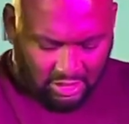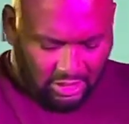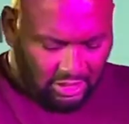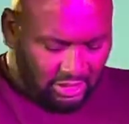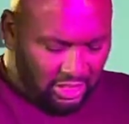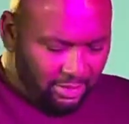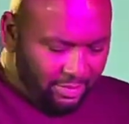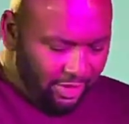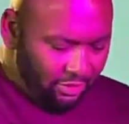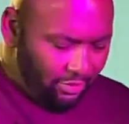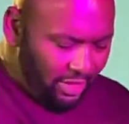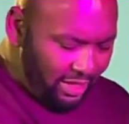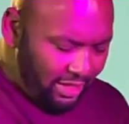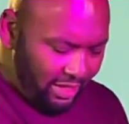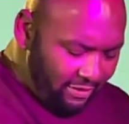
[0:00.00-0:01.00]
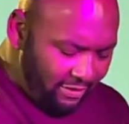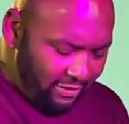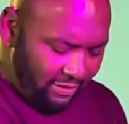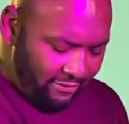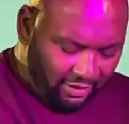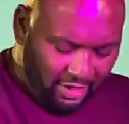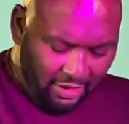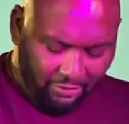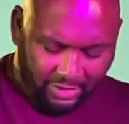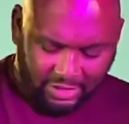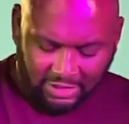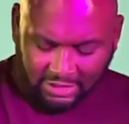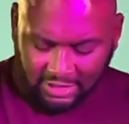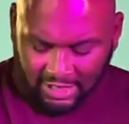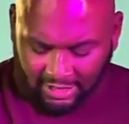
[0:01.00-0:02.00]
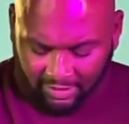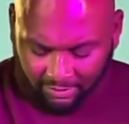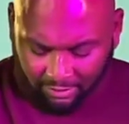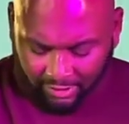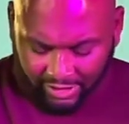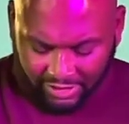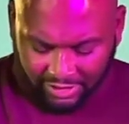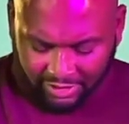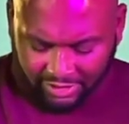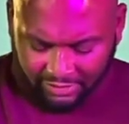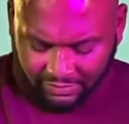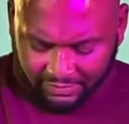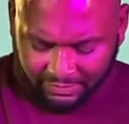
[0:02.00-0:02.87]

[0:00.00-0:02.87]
come here right now, Father God, we just thank and praise you for